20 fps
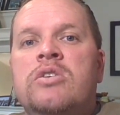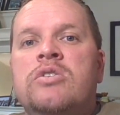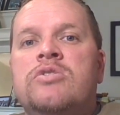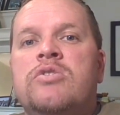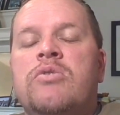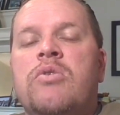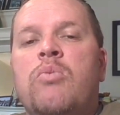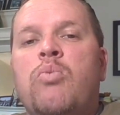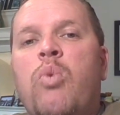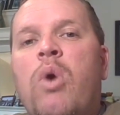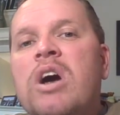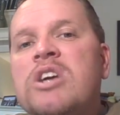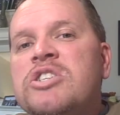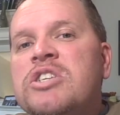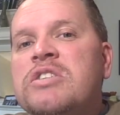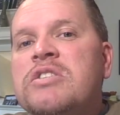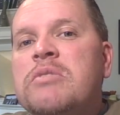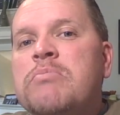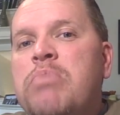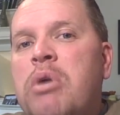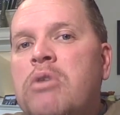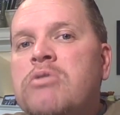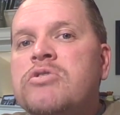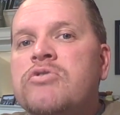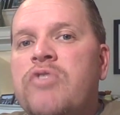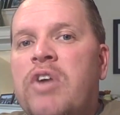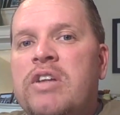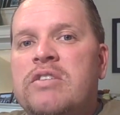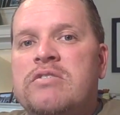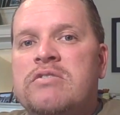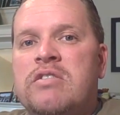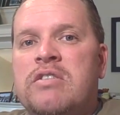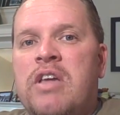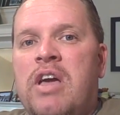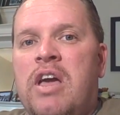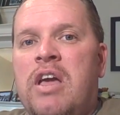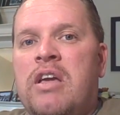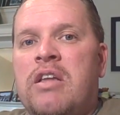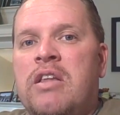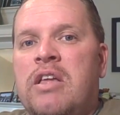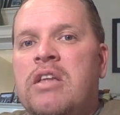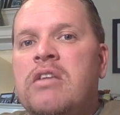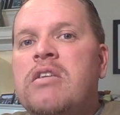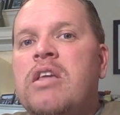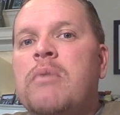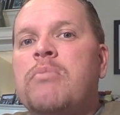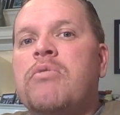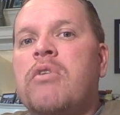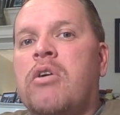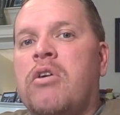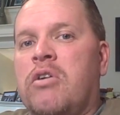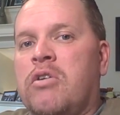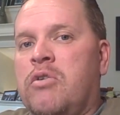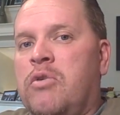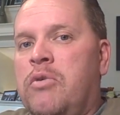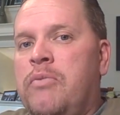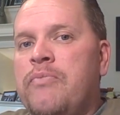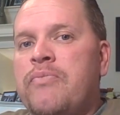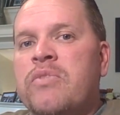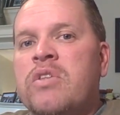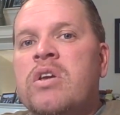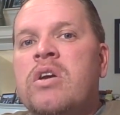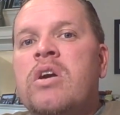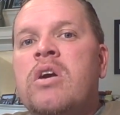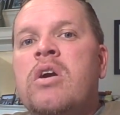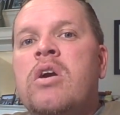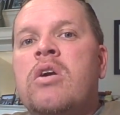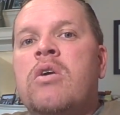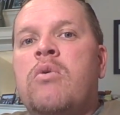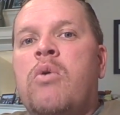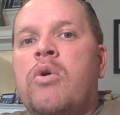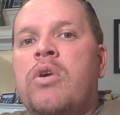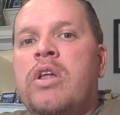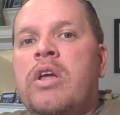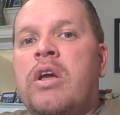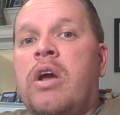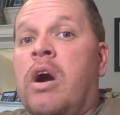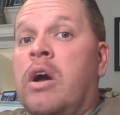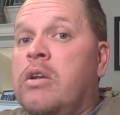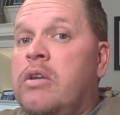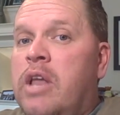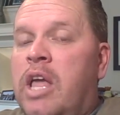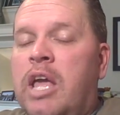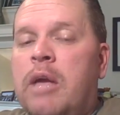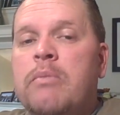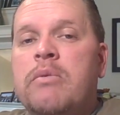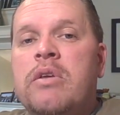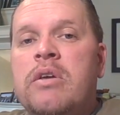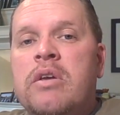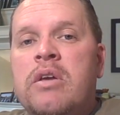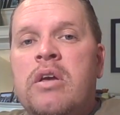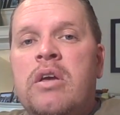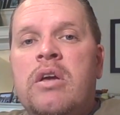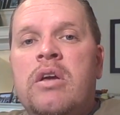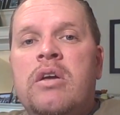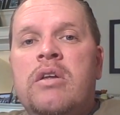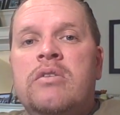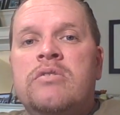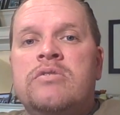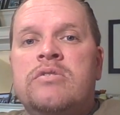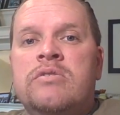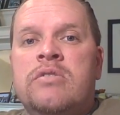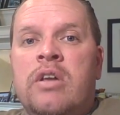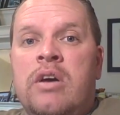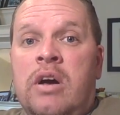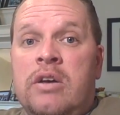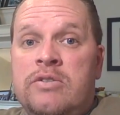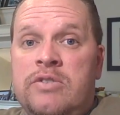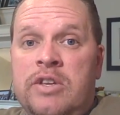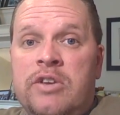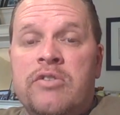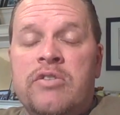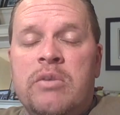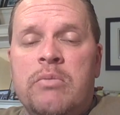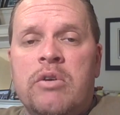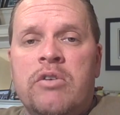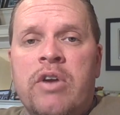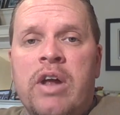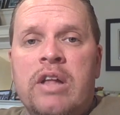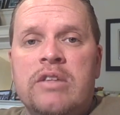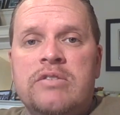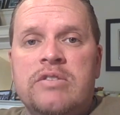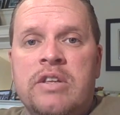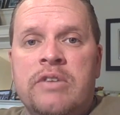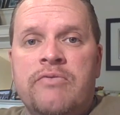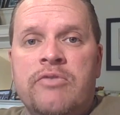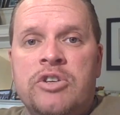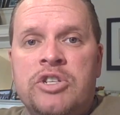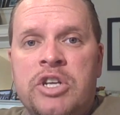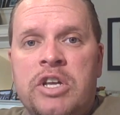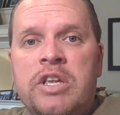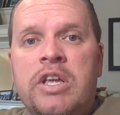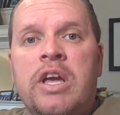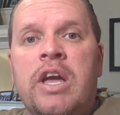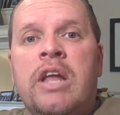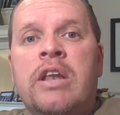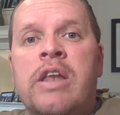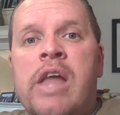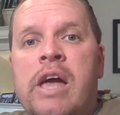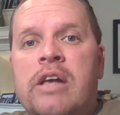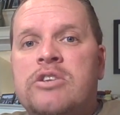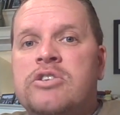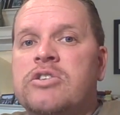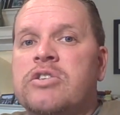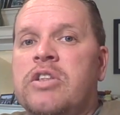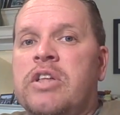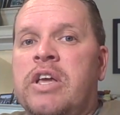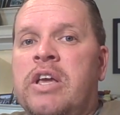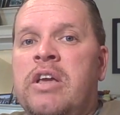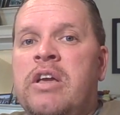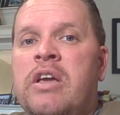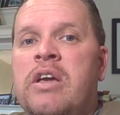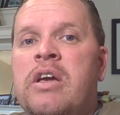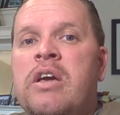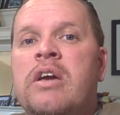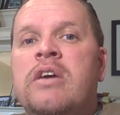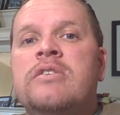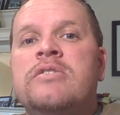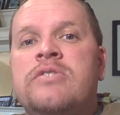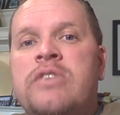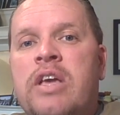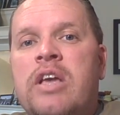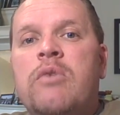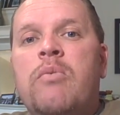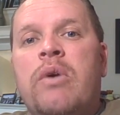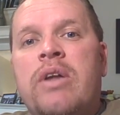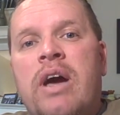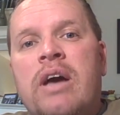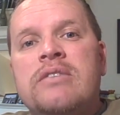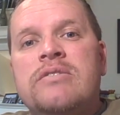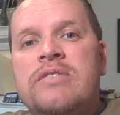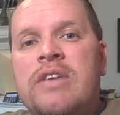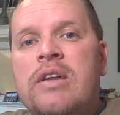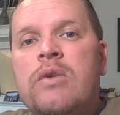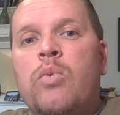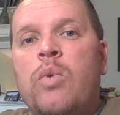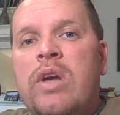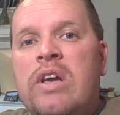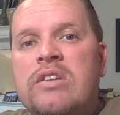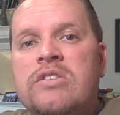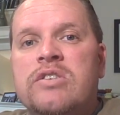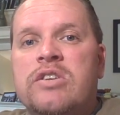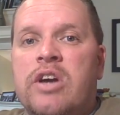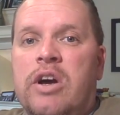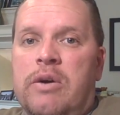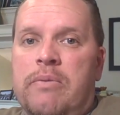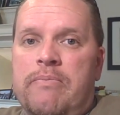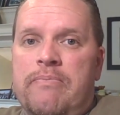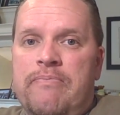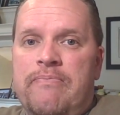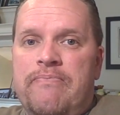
So the Washington Post writes today an in-depth article quoting unnamed senior Democrats in Virginia and nationally saying what I said weeks ago.